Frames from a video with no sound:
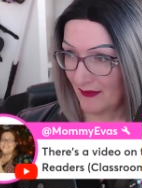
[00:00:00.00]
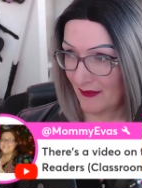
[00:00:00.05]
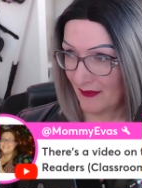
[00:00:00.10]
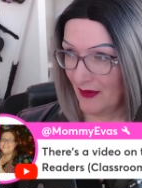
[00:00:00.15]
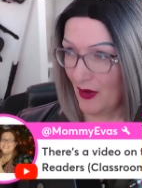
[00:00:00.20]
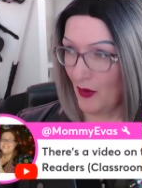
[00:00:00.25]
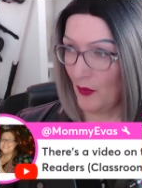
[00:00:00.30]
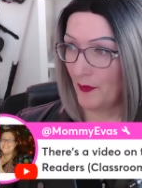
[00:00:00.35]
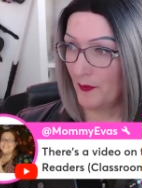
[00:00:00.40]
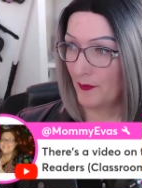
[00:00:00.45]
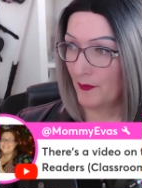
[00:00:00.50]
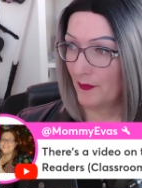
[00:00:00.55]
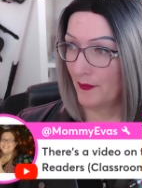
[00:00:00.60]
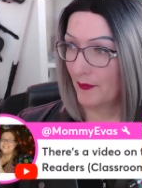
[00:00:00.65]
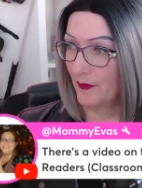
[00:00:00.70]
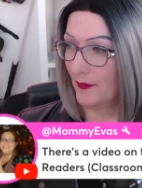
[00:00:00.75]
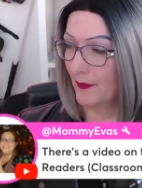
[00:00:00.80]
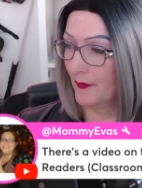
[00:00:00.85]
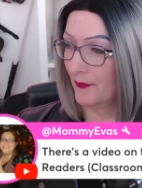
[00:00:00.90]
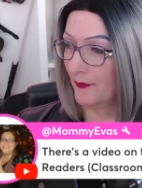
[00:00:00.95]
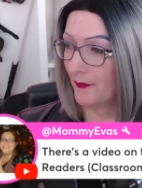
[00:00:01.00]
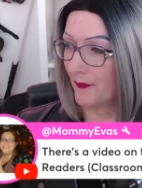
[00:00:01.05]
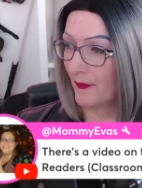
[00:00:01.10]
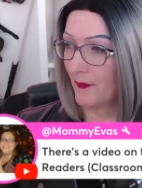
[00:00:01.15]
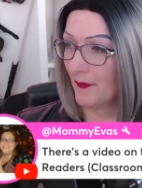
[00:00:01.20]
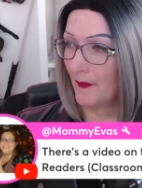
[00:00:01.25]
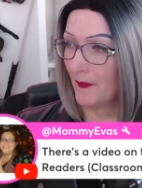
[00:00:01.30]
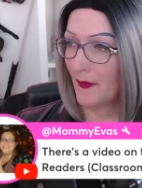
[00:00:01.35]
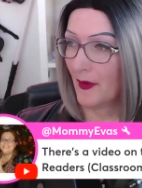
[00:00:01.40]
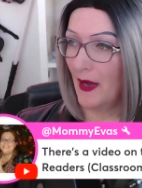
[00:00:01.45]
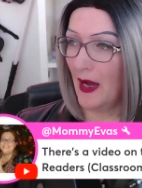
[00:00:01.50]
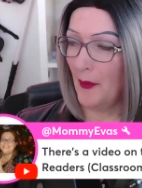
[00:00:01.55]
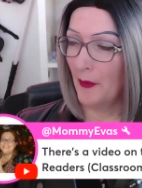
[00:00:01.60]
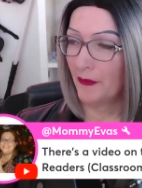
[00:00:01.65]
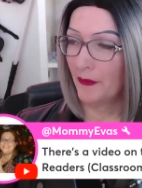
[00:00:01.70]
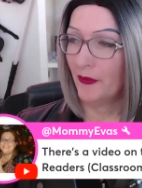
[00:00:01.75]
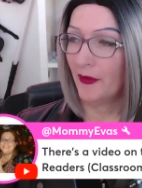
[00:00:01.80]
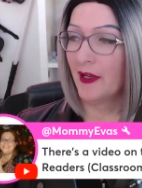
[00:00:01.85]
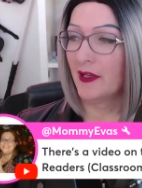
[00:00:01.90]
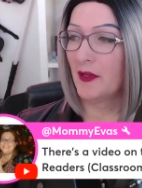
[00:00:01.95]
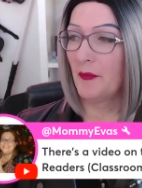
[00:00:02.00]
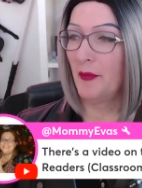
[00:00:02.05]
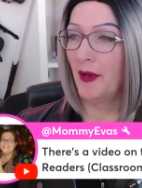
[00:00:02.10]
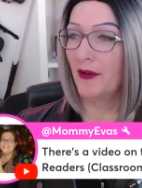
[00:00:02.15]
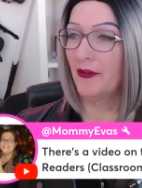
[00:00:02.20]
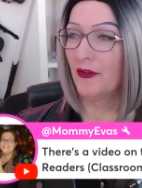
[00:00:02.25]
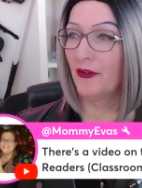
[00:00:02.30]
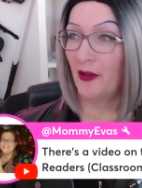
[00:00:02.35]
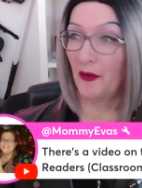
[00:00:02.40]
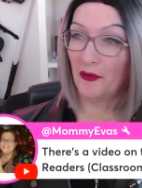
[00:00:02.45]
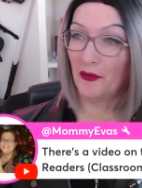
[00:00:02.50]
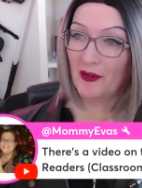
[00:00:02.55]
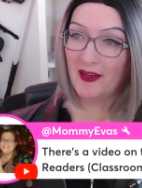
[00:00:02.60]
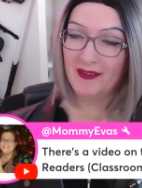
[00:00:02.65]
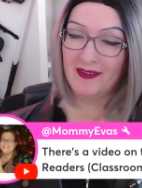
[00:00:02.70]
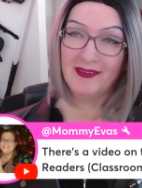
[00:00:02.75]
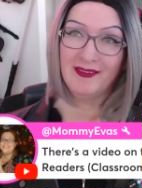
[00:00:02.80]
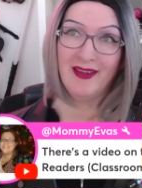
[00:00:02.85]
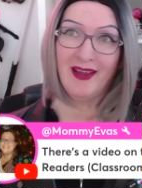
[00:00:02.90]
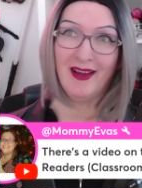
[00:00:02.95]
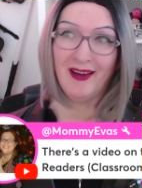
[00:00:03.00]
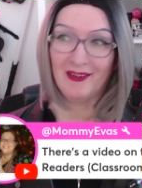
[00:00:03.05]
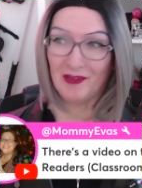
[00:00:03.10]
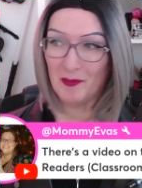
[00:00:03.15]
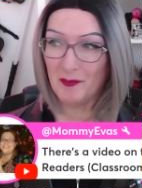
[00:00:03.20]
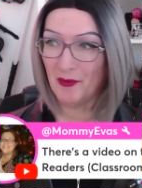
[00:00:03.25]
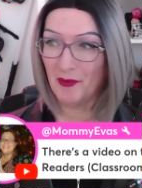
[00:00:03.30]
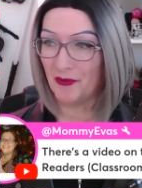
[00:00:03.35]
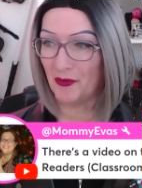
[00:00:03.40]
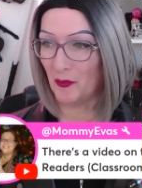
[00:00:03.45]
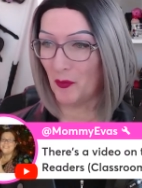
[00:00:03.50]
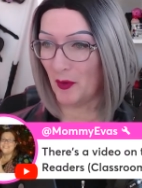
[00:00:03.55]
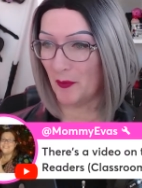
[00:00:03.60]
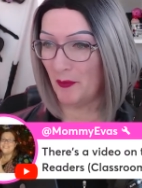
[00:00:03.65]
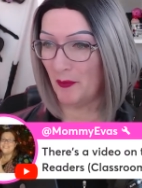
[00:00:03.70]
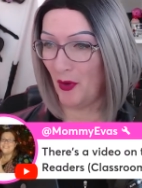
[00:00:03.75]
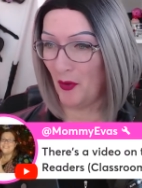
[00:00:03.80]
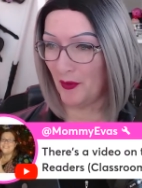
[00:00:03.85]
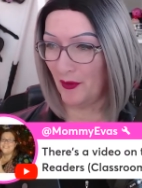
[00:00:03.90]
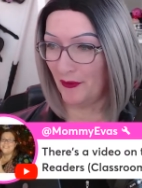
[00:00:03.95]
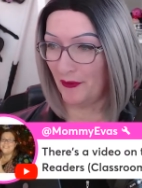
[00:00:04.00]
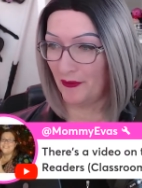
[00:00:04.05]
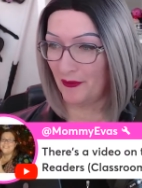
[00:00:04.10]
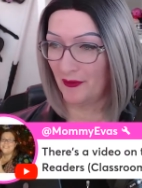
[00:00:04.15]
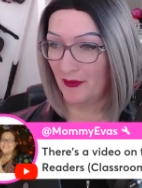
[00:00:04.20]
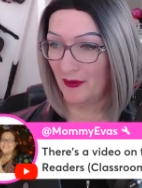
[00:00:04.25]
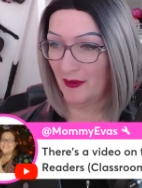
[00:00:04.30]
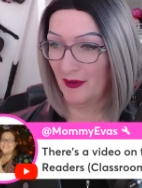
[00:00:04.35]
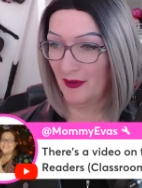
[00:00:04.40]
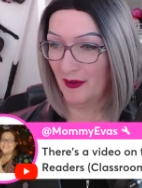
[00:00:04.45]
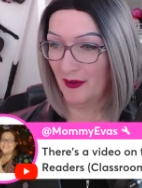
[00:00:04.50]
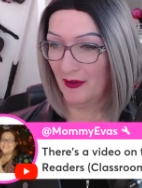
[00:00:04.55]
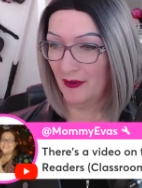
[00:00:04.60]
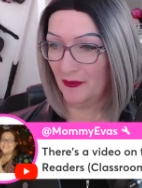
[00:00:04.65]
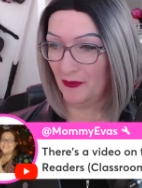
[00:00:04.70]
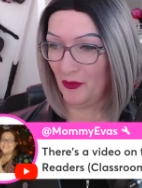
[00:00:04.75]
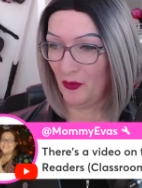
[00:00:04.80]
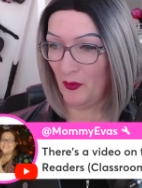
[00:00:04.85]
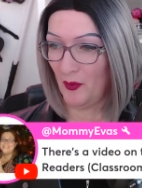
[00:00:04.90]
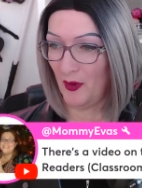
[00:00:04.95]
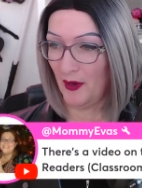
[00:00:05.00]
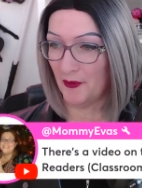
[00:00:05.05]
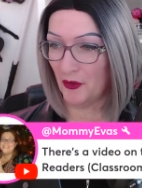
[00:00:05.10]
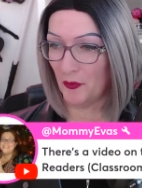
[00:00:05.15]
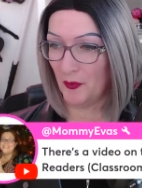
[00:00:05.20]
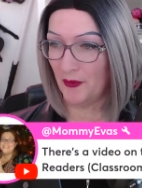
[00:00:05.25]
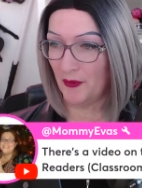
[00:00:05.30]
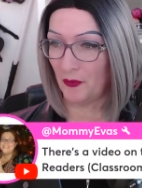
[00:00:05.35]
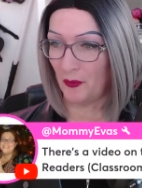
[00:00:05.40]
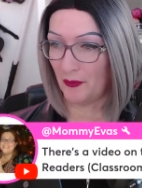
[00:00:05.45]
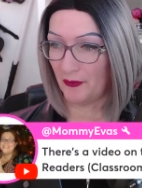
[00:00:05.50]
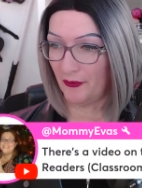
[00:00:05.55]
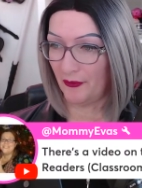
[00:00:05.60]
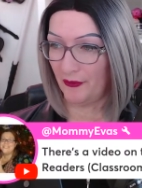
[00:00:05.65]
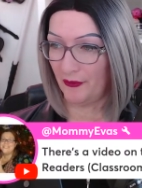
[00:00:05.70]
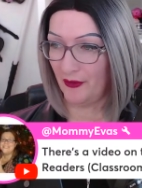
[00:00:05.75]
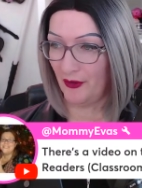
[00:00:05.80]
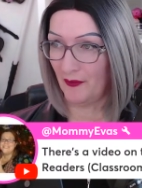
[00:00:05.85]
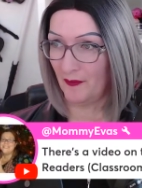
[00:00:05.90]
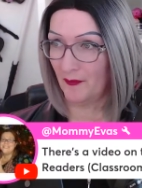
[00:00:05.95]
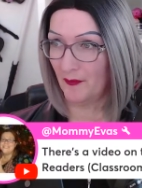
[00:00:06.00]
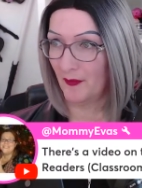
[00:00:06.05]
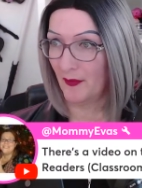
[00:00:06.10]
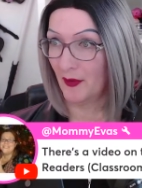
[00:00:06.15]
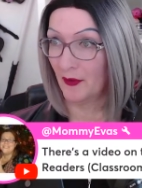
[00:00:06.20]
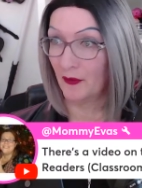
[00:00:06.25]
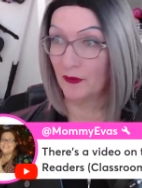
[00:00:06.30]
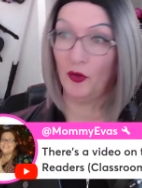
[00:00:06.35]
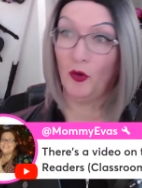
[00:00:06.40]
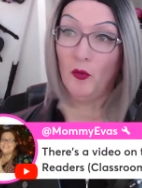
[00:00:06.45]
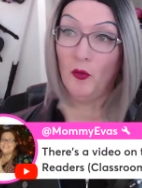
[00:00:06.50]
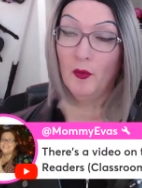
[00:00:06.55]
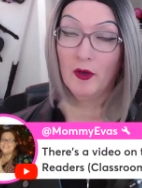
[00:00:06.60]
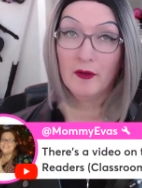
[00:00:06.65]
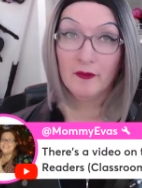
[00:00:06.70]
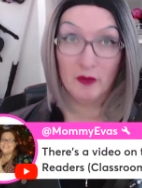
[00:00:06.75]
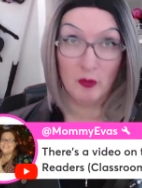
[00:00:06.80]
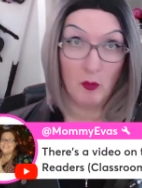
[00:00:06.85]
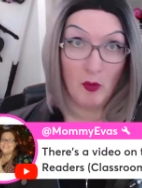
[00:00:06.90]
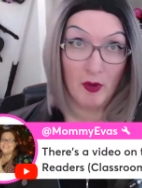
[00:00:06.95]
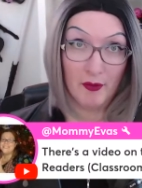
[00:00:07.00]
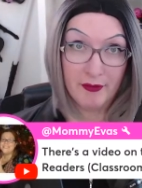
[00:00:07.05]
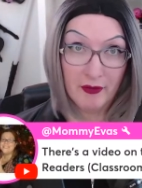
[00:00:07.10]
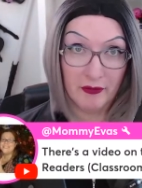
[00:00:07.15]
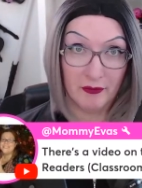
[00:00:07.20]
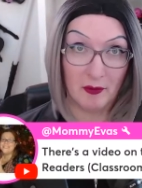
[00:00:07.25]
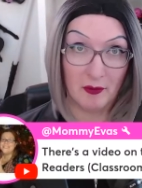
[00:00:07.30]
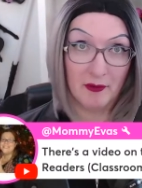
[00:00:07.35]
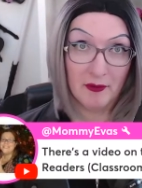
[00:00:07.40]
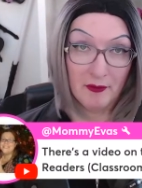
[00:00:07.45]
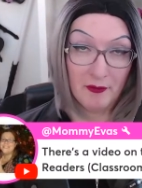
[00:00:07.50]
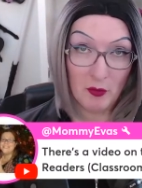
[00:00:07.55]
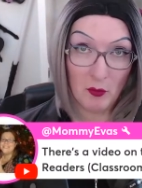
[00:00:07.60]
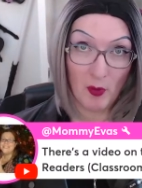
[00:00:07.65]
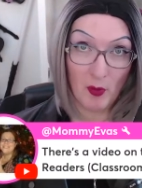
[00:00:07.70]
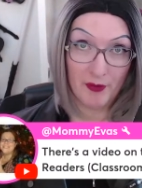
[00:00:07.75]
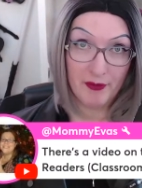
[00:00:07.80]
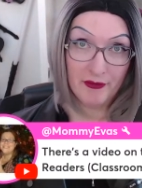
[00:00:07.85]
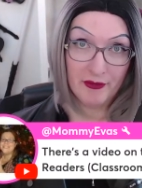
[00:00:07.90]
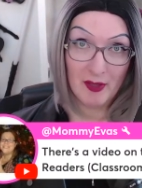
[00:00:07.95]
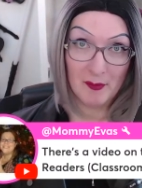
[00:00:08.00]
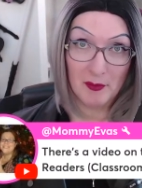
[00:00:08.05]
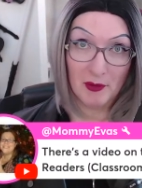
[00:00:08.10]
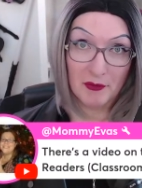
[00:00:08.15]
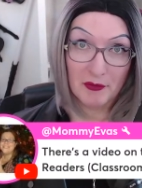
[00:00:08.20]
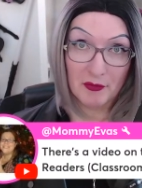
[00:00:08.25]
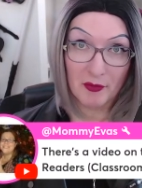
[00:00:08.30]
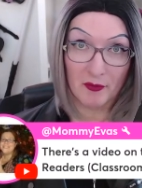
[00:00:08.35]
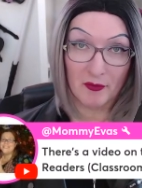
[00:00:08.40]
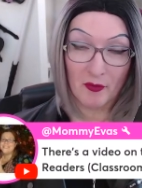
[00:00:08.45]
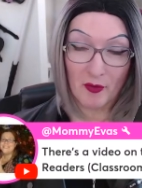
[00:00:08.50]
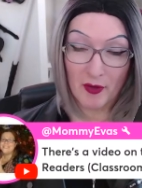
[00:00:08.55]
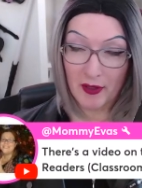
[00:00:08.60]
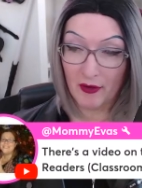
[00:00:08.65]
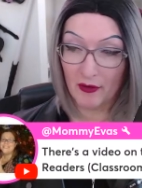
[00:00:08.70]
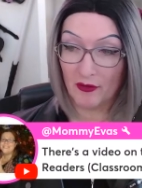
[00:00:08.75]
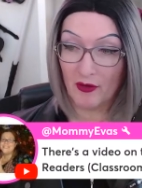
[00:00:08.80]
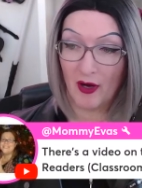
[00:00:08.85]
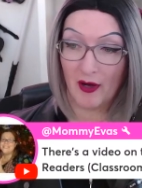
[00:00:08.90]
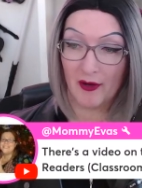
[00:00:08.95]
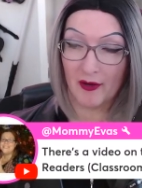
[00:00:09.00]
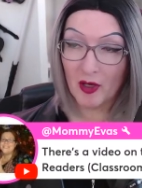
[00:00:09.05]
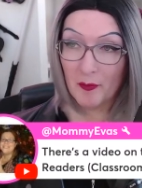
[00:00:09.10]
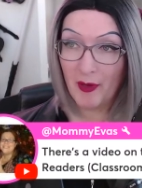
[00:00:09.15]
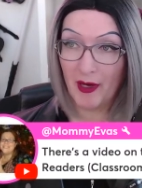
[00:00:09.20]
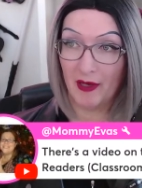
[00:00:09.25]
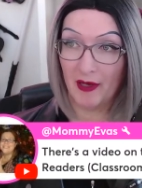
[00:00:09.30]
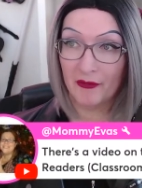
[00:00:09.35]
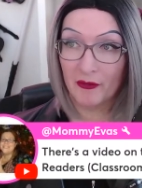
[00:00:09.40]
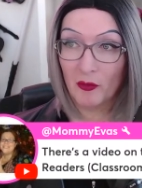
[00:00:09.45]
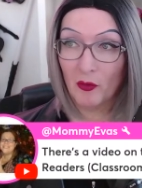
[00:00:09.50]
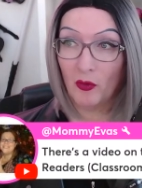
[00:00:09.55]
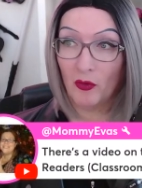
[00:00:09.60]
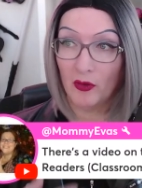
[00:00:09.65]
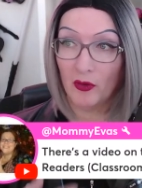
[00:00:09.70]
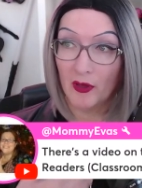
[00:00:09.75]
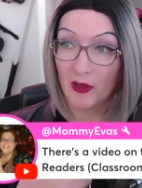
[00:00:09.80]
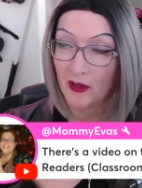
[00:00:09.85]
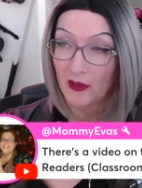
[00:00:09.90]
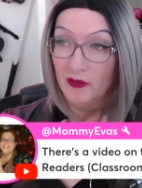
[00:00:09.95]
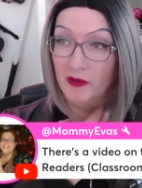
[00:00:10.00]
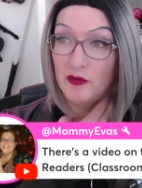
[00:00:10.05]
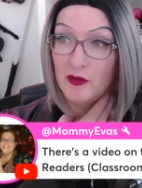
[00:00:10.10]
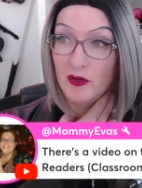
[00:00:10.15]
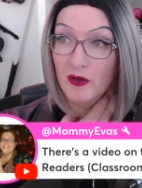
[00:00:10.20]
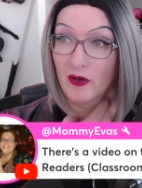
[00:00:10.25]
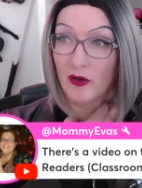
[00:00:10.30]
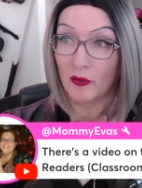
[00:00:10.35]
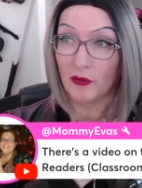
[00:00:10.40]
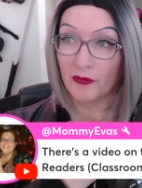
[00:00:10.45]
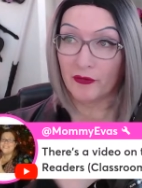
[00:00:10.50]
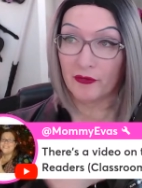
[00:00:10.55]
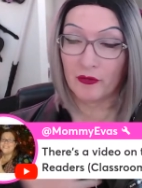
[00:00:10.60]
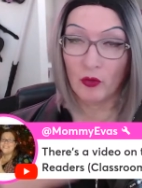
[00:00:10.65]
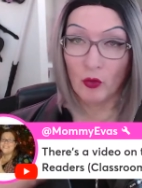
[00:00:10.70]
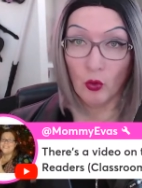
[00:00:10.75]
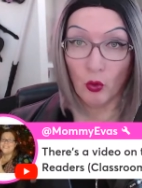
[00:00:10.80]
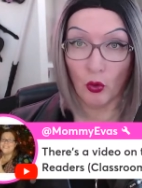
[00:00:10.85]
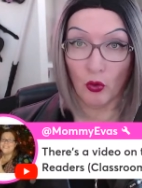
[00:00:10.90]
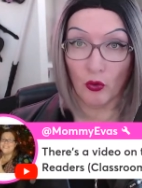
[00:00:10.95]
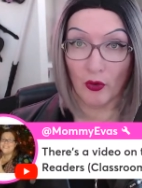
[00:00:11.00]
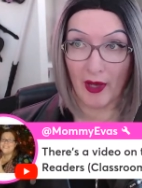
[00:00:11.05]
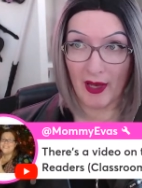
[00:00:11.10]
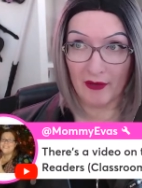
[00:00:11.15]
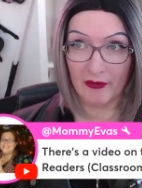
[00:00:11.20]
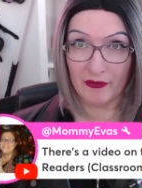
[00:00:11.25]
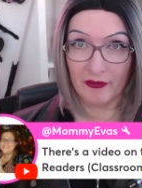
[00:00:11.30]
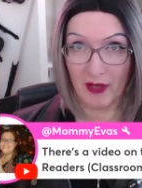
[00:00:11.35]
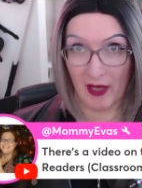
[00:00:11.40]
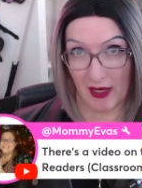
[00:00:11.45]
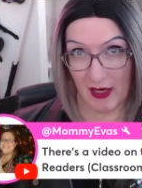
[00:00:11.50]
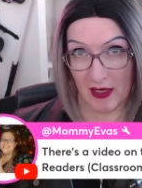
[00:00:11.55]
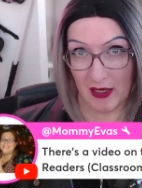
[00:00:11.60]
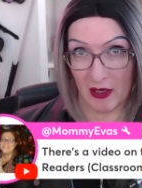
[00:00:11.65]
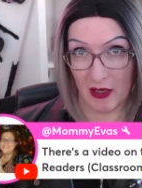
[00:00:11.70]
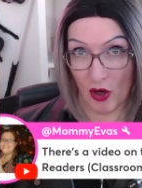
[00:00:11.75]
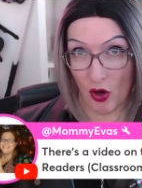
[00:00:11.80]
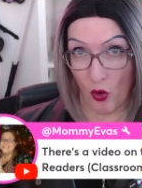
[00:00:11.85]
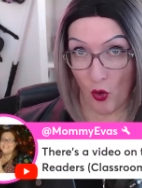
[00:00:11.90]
Oh, I wasn't looking at the pictures. I was looking at the text. I missed the word bonus. So under resources here. So if you want these templates for free, you're not in our paid school, you can go to school, SKOOL.com,